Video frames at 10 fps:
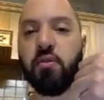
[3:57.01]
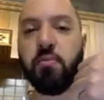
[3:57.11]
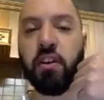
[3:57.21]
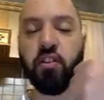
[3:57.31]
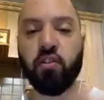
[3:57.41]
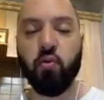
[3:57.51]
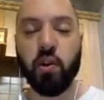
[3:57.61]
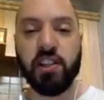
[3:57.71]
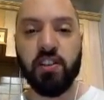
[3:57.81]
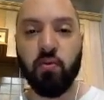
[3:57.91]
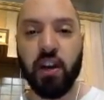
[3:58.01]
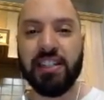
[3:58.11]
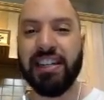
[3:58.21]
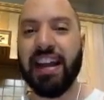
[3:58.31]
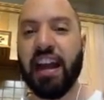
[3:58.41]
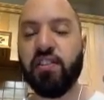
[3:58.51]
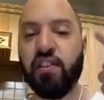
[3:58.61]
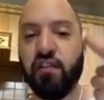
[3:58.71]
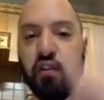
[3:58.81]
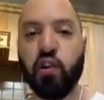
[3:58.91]
to be a quality writing and you
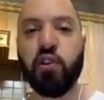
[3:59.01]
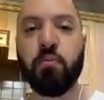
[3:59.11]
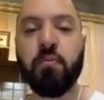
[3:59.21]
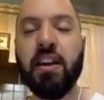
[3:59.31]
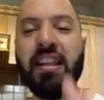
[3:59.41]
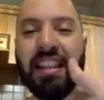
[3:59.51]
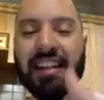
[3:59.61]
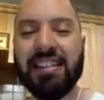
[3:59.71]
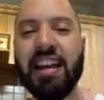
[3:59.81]
need volume. That's how